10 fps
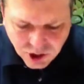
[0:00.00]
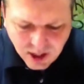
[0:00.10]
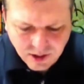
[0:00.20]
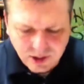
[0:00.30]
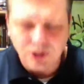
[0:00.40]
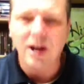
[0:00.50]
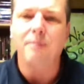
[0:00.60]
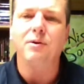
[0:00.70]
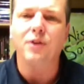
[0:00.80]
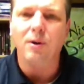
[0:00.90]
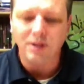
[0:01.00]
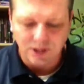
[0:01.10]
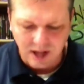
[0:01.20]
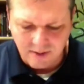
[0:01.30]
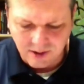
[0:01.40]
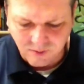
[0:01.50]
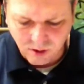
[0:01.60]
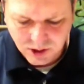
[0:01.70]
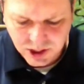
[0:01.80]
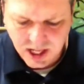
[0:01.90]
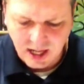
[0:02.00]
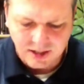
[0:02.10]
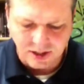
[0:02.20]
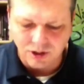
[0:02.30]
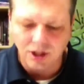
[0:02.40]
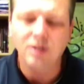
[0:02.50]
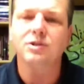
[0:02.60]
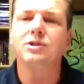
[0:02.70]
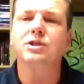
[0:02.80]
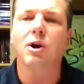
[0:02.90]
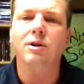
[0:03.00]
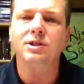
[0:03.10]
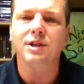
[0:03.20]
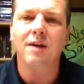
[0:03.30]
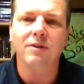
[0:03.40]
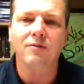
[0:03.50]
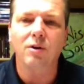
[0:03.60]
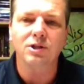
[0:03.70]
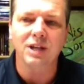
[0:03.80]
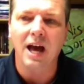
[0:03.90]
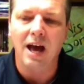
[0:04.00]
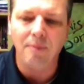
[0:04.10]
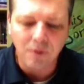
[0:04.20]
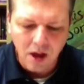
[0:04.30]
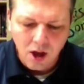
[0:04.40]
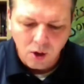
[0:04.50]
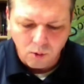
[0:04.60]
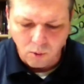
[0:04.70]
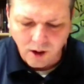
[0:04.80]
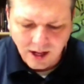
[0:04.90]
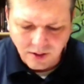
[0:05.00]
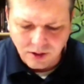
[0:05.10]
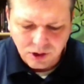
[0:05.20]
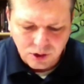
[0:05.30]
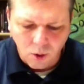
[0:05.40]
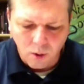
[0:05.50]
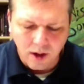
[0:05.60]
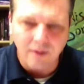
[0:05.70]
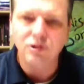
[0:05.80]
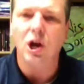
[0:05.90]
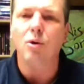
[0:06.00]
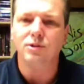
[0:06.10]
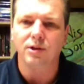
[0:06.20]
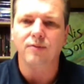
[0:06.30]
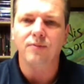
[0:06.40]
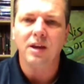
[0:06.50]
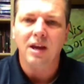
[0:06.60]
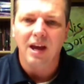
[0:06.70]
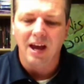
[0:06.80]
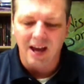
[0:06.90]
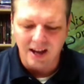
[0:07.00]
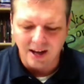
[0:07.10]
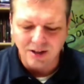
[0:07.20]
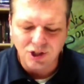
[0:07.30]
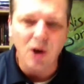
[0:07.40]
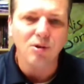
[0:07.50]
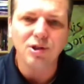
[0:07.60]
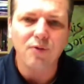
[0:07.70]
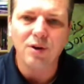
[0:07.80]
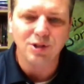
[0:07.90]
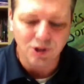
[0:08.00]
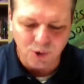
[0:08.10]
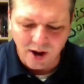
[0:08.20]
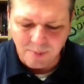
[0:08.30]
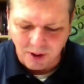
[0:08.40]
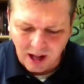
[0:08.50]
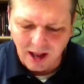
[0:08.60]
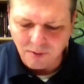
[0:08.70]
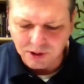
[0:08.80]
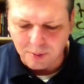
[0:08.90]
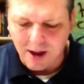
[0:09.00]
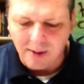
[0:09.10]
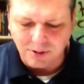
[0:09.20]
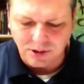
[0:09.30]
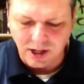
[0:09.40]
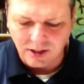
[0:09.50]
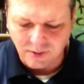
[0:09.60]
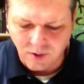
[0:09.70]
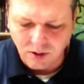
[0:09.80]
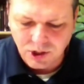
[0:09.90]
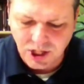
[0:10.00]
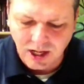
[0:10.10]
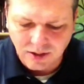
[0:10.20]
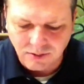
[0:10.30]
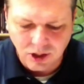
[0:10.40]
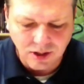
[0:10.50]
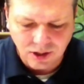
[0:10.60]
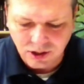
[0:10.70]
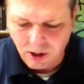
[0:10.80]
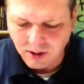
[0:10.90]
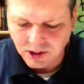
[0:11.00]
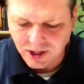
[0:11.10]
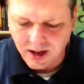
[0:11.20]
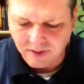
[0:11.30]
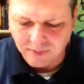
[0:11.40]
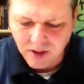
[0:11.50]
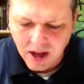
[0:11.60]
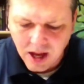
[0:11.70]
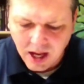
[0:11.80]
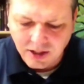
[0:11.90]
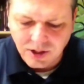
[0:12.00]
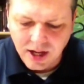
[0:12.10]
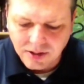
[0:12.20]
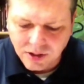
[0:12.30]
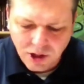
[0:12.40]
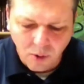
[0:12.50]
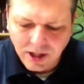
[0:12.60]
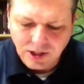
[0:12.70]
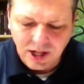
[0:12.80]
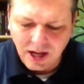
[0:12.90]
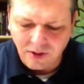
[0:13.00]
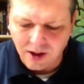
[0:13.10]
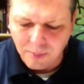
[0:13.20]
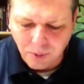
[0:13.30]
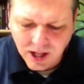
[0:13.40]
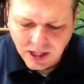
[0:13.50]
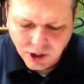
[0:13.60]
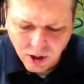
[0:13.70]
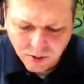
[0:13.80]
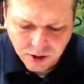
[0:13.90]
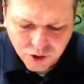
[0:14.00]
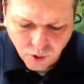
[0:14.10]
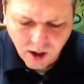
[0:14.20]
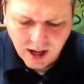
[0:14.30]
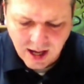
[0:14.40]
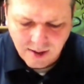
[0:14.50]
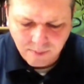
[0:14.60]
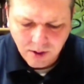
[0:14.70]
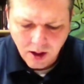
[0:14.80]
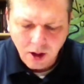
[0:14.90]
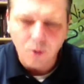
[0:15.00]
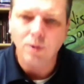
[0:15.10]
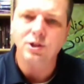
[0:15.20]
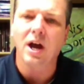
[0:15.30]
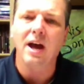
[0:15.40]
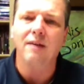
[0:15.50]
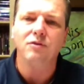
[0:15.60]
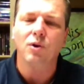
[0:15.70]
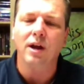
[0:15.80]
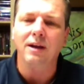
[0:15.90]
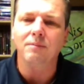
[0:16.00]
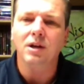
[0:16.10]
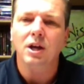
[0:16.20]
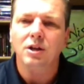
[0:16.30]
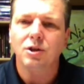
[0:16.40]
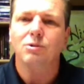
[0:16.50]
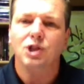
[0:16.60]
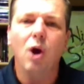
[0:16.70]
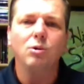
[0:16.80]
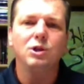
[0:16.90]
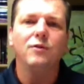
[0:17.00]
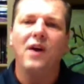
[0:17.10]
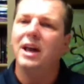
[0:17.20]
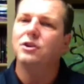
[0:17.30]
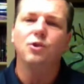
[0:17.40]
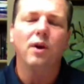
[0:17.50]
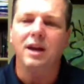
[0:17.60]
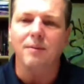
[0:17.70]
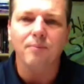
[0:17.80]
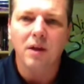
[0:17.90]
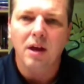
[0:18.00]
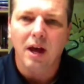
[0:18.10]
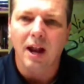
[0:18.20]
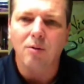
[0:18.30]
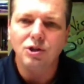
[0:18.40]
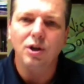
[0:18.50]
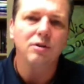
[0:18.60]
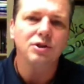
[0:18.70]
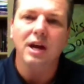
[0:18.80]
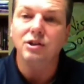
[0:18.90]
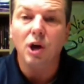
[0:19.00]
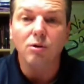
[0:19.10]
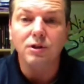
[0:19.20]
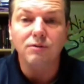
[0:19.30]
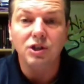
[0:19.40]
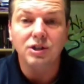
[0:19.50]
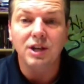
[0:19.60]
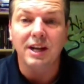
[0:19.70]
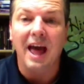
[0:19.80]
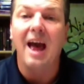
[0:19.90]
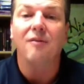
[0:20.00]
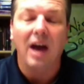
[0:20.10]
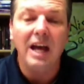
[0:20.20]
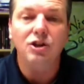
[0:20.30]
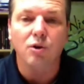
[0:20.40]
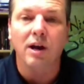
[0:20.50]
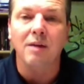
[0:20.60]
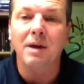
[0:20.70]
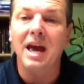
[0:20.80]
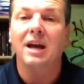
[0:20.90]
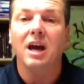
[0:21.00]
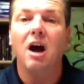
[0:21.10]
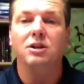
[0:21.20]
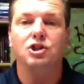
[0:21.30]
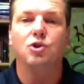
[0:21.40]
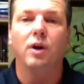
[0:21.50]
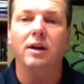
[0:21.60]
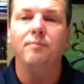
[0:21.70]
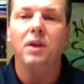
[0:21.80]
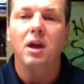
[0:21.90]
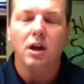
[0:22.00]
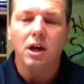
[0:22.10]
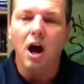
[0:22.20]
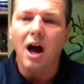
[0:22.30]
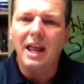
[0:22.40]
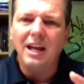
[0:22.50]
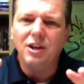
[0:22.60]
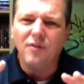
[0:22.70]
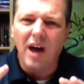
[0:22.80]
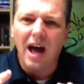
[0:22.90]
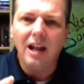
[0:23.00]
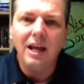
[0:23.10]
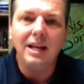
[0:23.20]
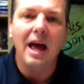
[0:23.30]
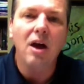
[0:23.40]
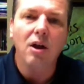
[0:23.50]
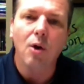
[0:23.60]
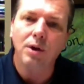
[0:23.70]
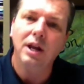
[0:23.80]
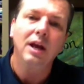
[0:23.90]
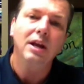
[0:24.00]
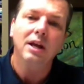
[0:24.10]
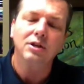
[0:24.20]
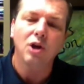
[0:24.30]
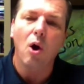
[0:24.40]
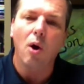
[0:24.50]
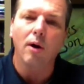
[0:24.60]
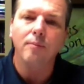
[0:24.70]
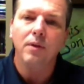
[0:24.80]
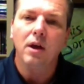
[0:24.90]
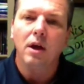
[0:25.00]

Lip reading: Genesis chapter 37, verse 6, and Genesis 37, verse 9, we're reading the story of Joseph. And Joseph was a dreamer. And I love what the Bible says in verse 6 of Genesis 37. It says, "And so he said to them, please hear the dream which I have dreamed." So Joseph had a dream. And I want you to understand, Joseph just didn't have a dream. He had God's dream. God had divinely downloaded into his heart